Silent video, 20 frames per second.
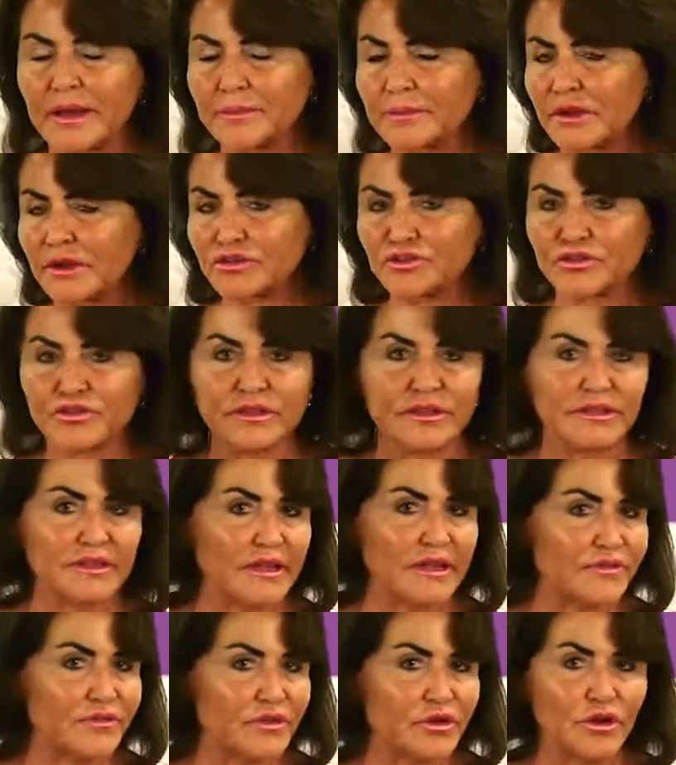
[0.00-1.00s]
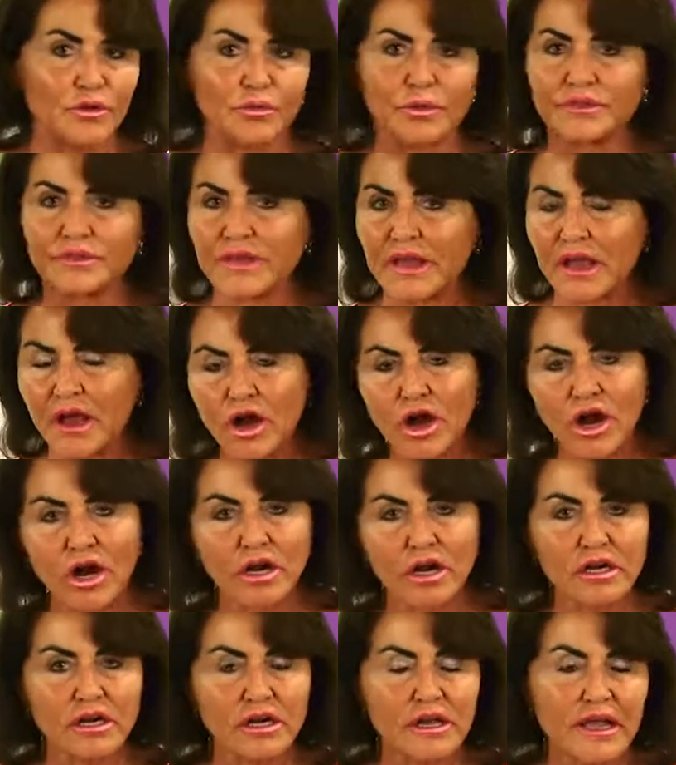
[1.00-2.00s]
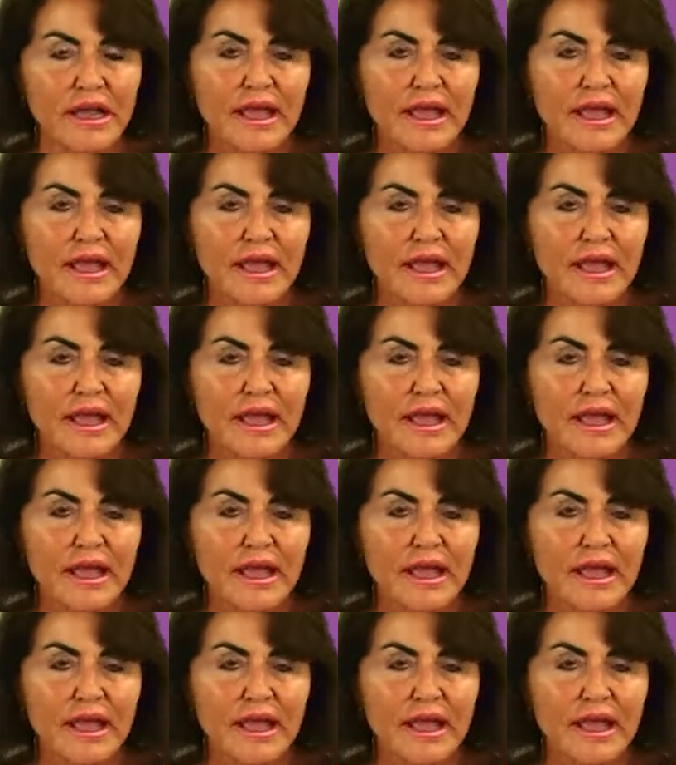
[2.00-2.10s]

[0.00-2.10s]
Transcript: I'm not sure that they even know what they are,